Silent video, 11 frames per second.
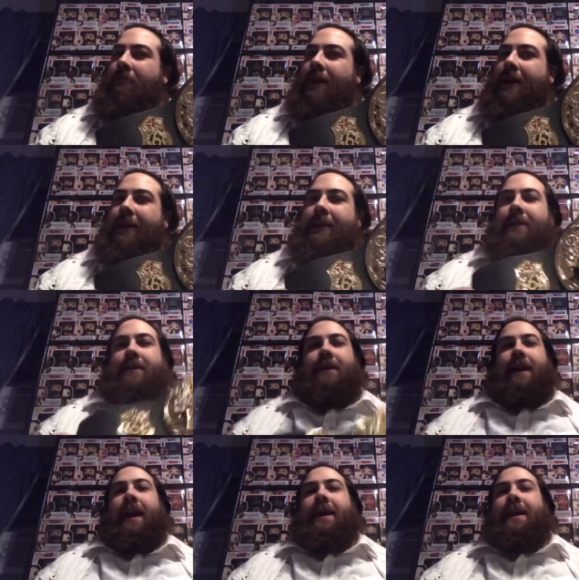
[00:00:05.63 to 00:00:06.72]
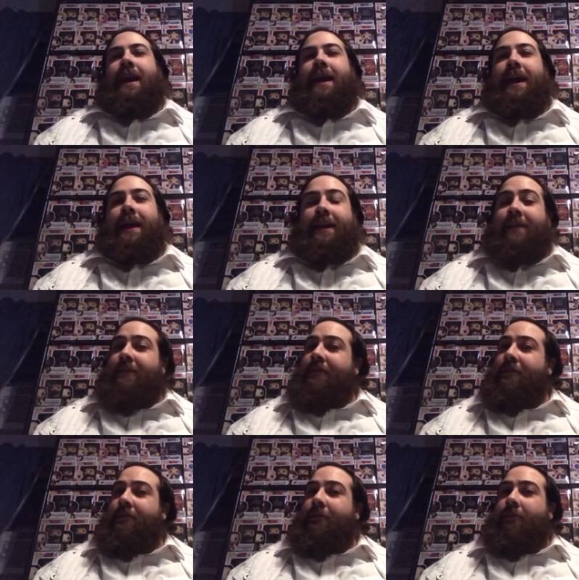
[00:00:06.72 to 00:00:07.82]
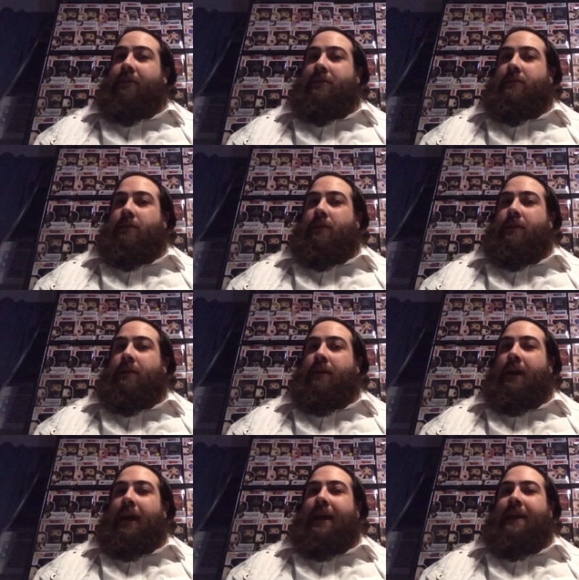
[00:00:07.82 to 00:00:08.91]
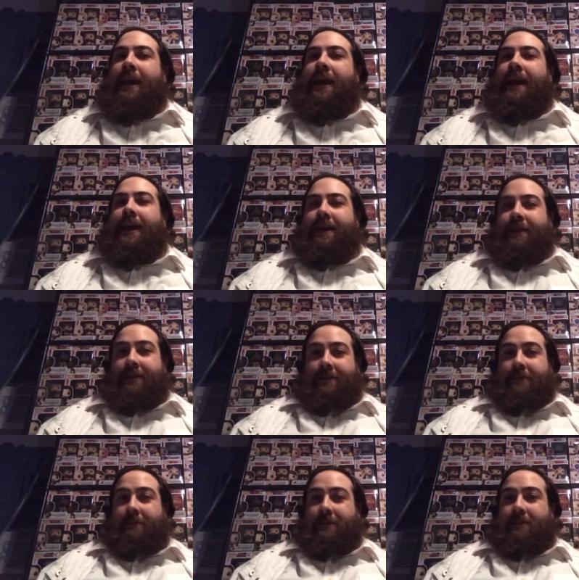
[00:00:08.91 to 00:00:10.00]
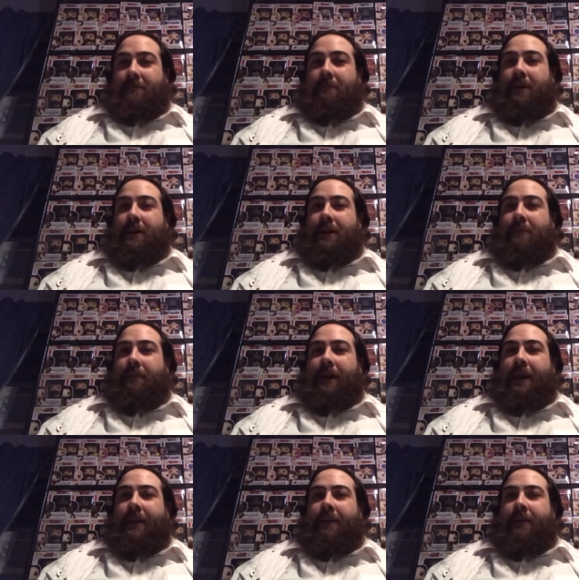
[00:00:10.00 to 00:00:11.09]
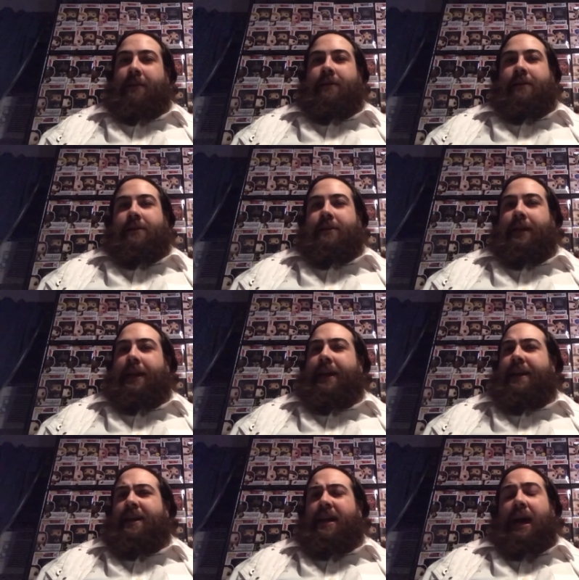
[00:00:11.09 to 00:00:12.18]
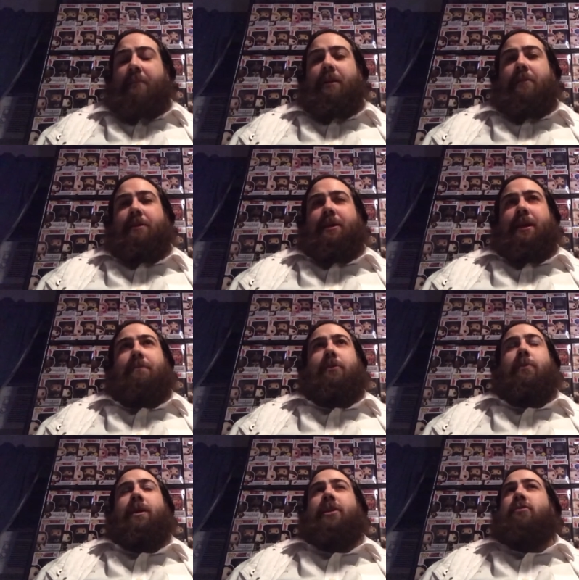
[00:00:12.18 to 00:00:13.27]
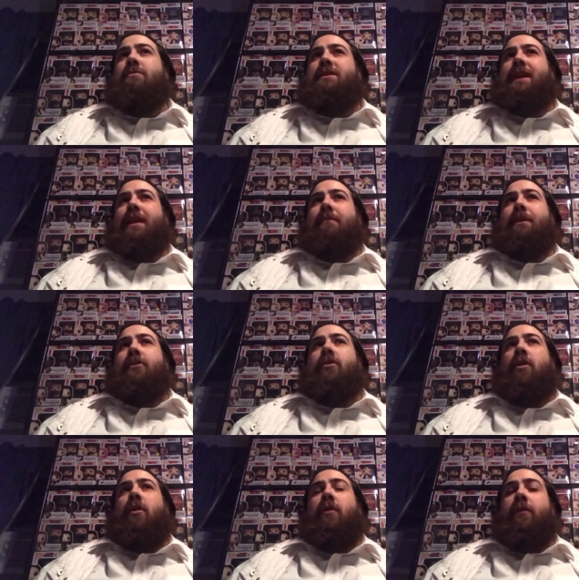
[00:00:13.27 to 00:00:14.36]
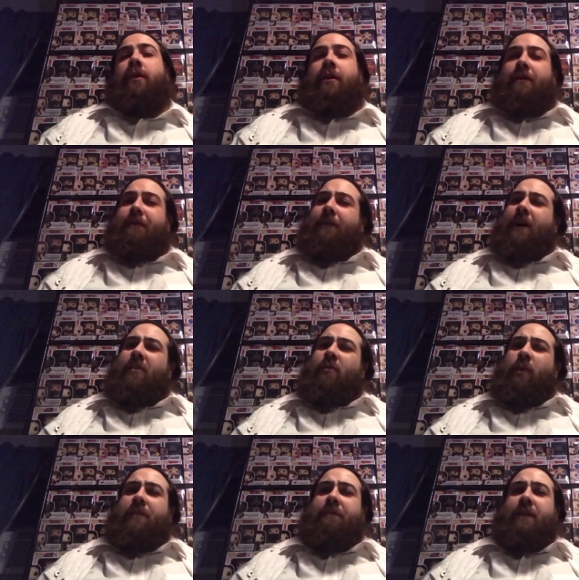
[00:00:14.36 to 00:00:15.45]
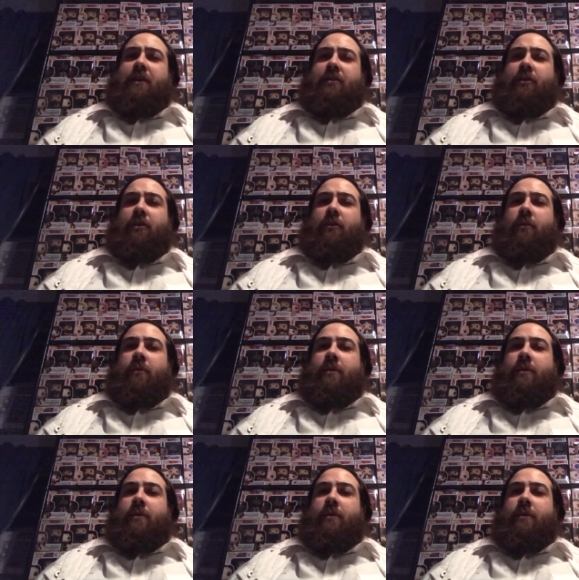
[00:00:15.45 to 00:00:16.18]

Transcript: Rotten, aka the Glorious One, aka Mr. Money in the Bank. Today, I'm going to be debuting a new segment called Fun with Funko.